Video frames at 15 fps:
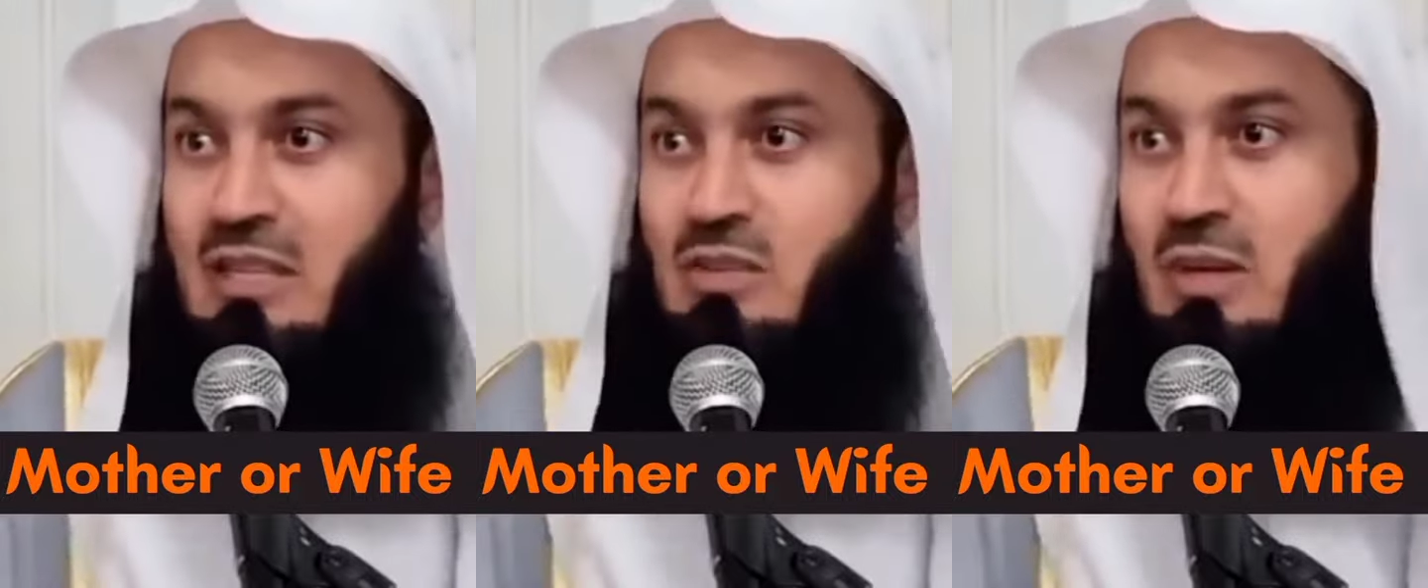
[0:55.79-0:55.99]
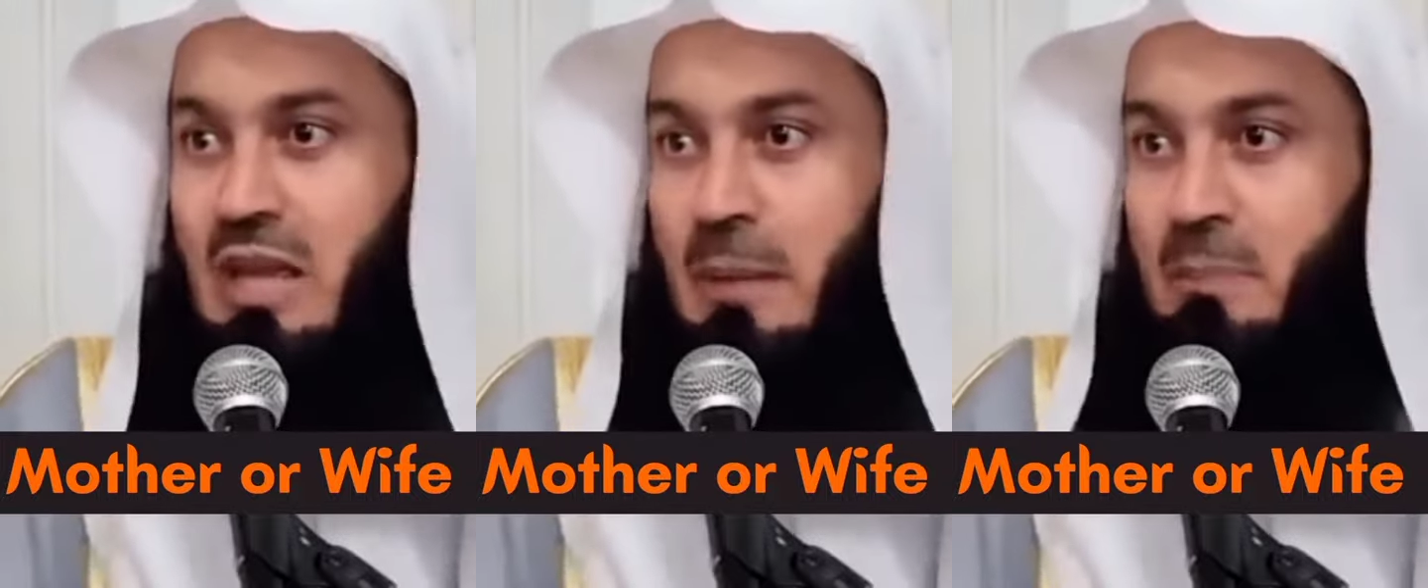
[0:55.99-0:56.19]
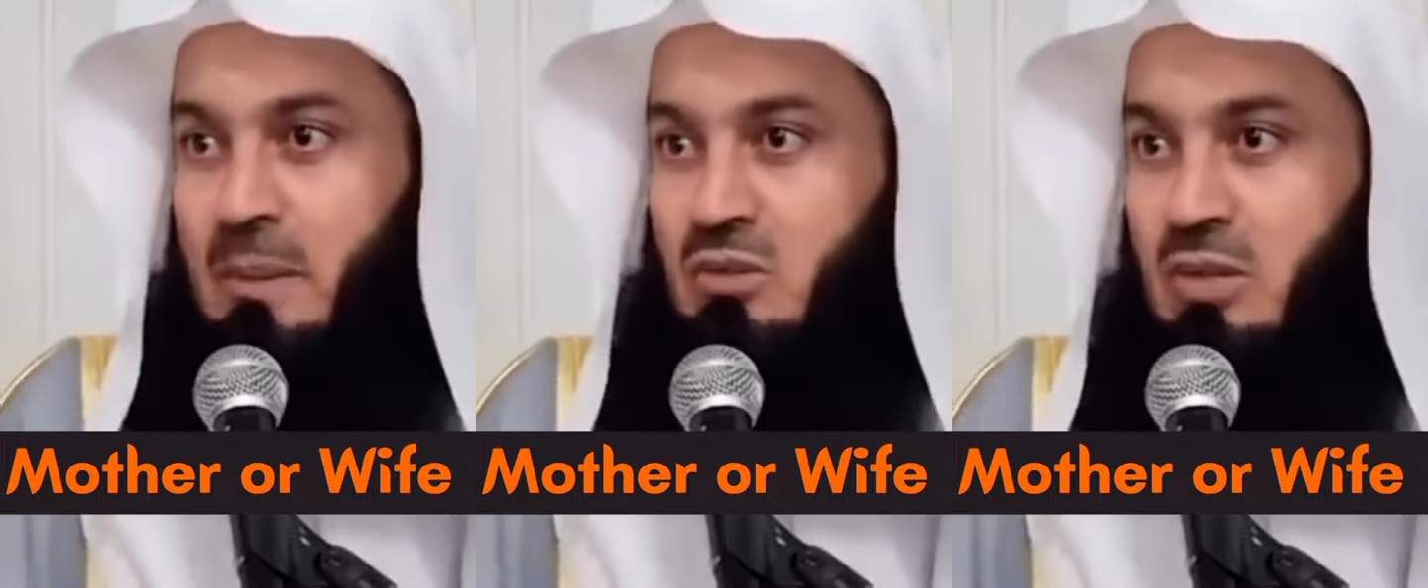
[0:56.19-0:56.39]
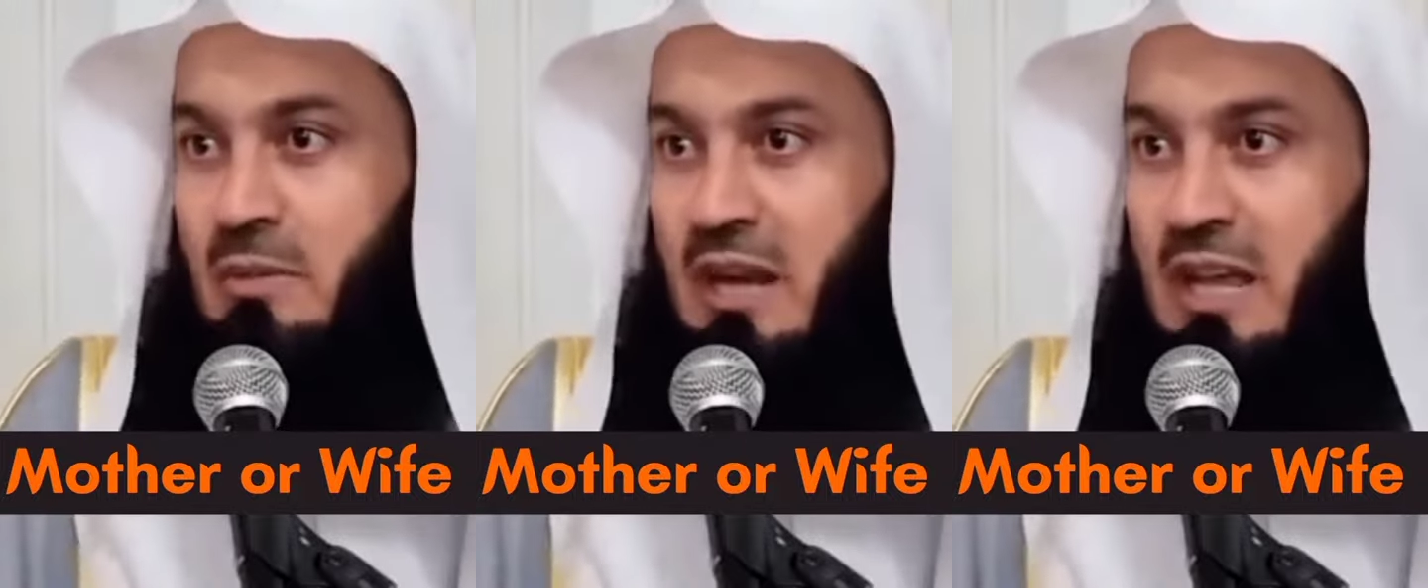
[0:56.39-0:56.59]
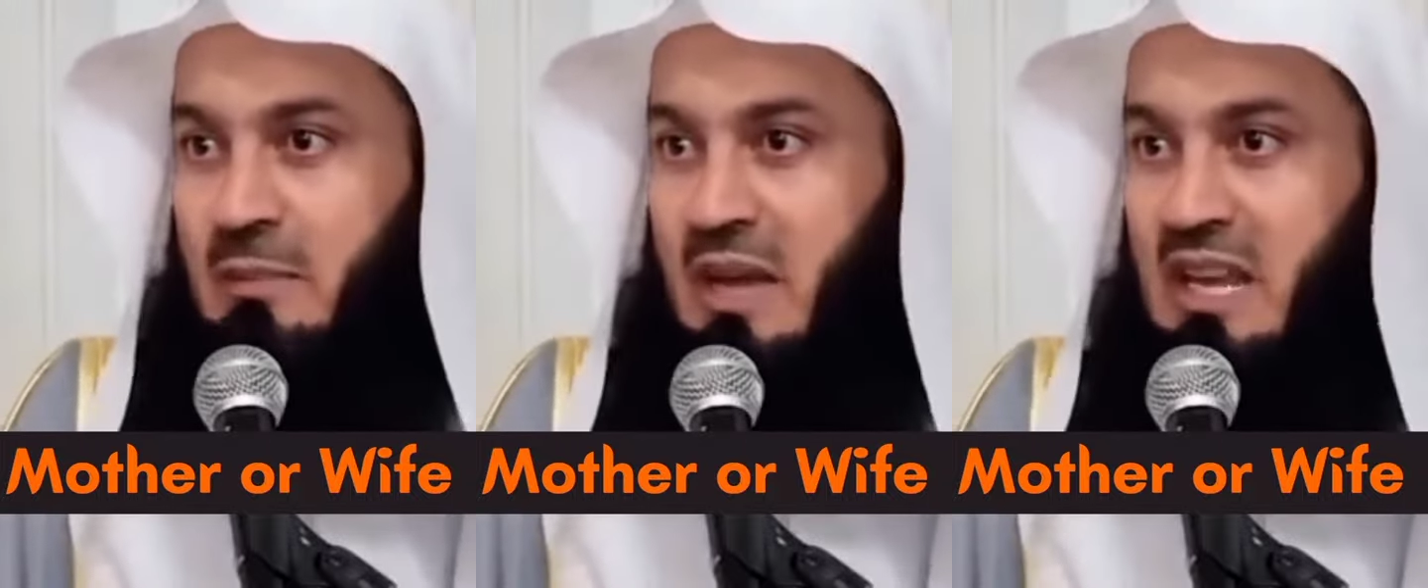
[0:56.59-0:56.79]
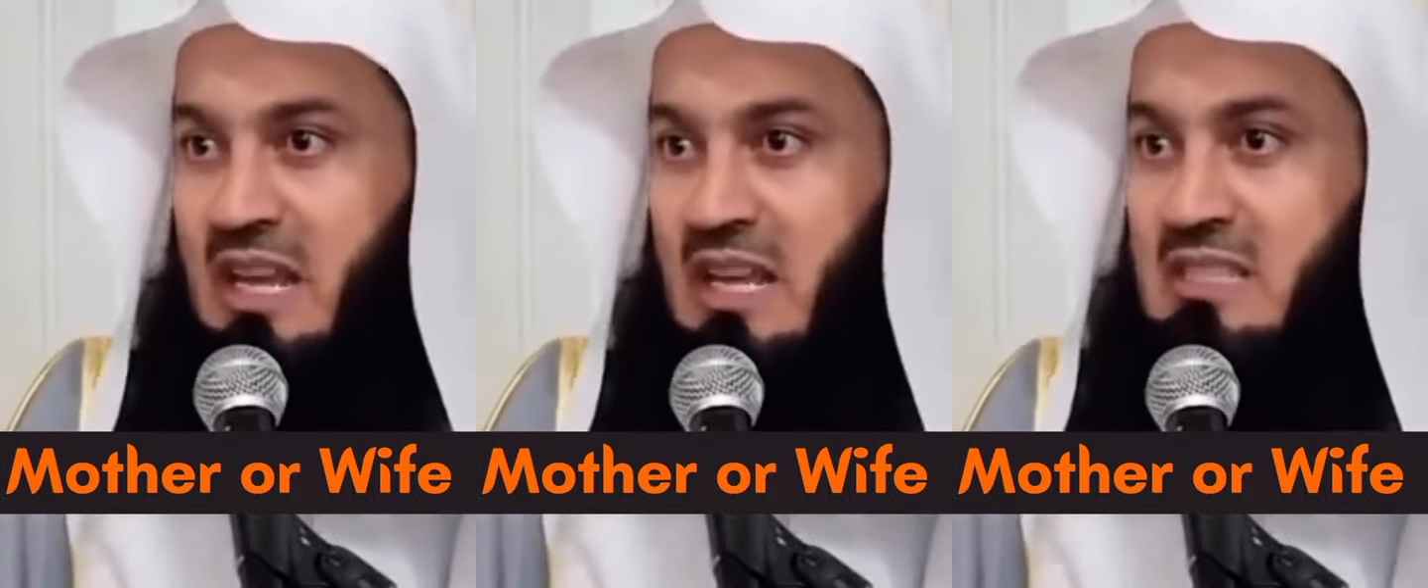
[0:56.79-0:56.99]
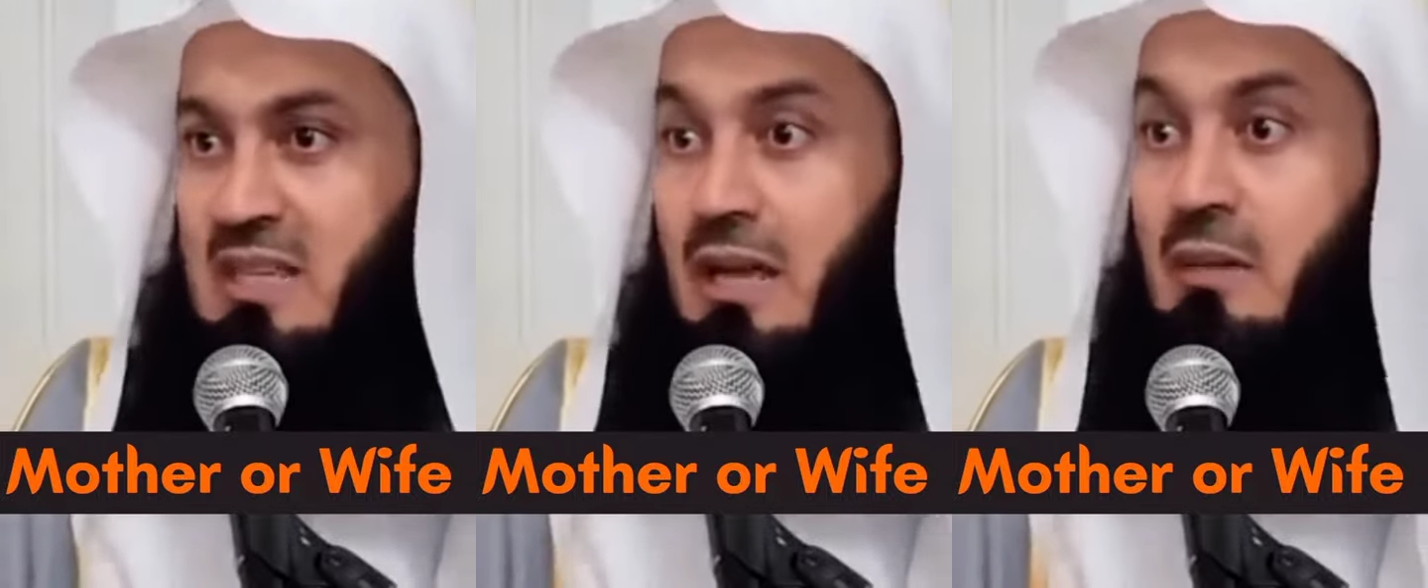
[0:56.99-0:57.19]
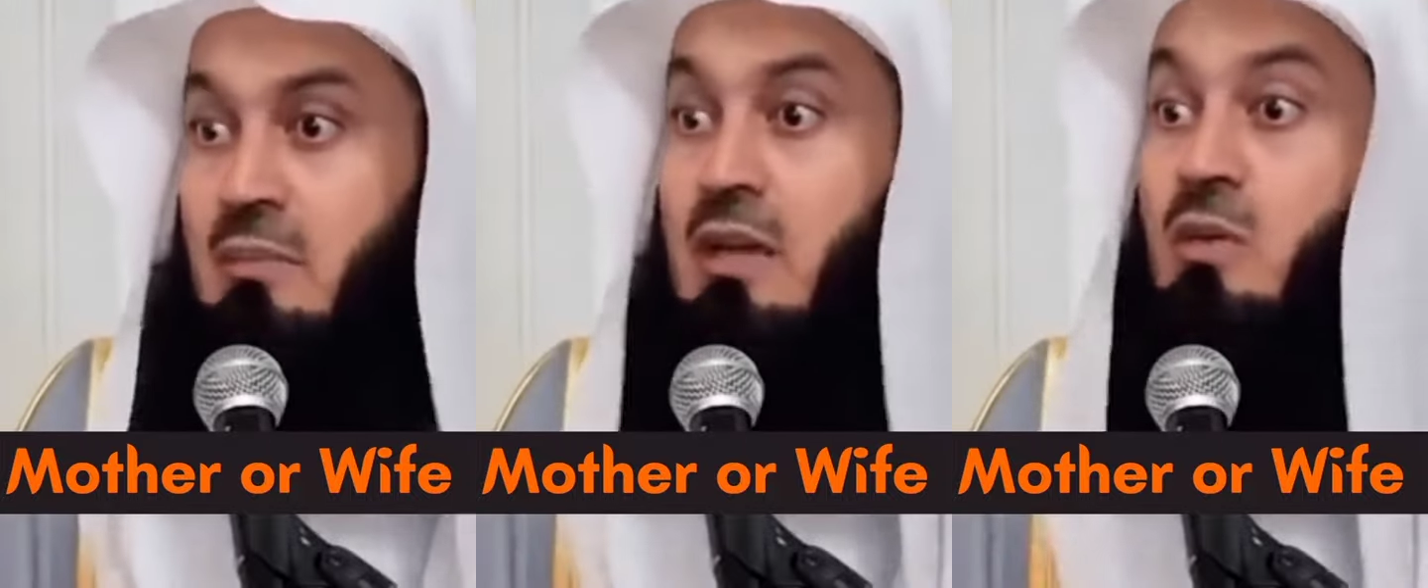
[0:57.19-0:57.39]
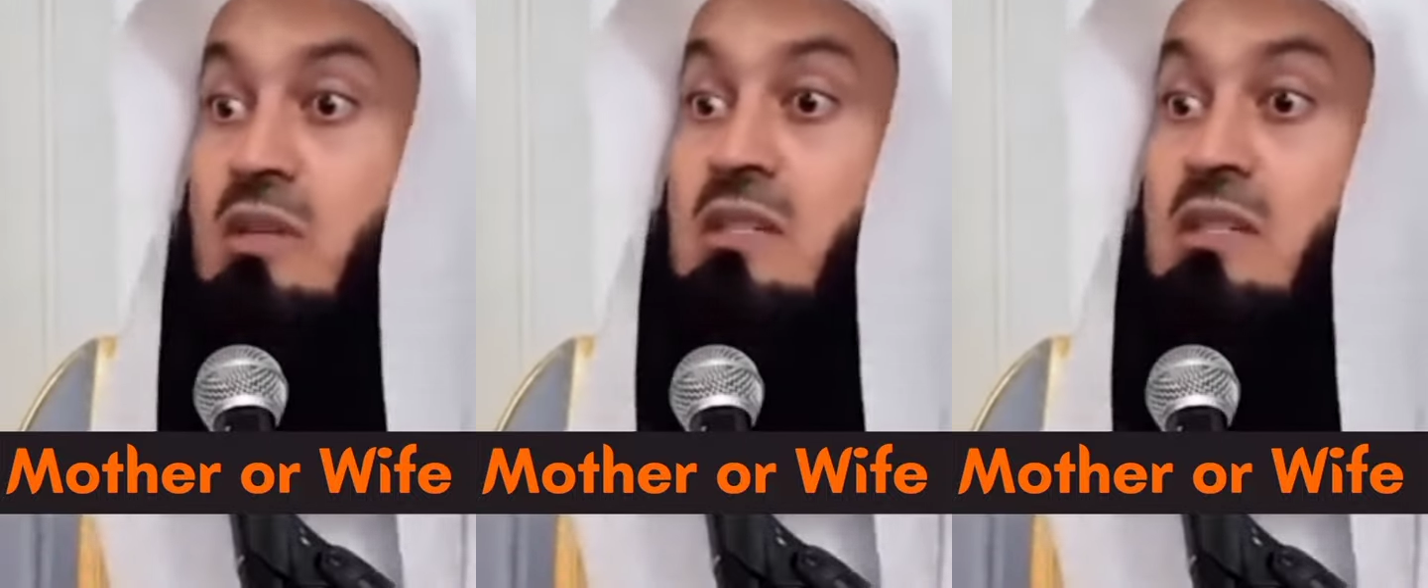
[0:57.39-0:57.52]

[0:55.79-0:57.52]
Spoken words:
That's what happened to Ibrahim alayhi salam.